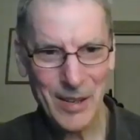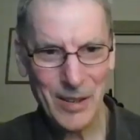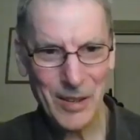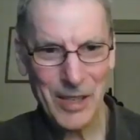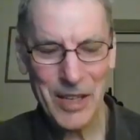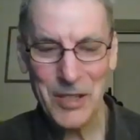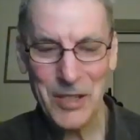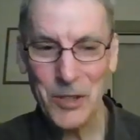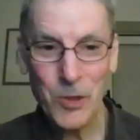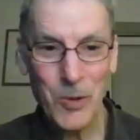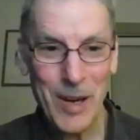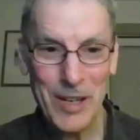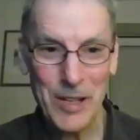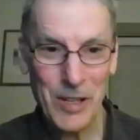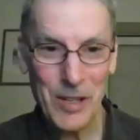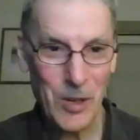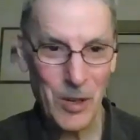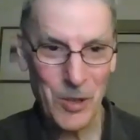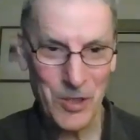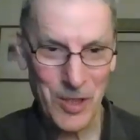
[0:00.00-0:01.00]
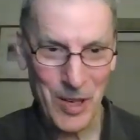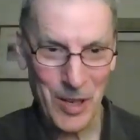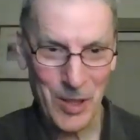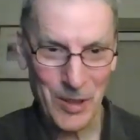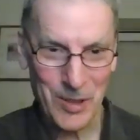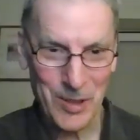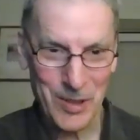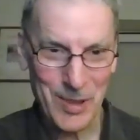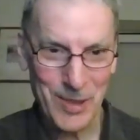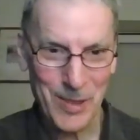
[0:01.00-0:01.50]
Kids are great
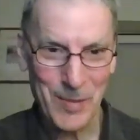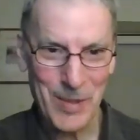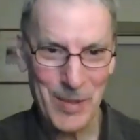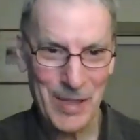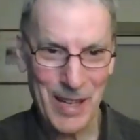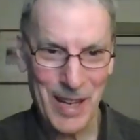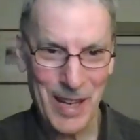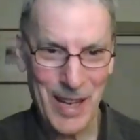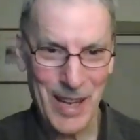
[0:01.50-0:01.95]
negotiators. I mean,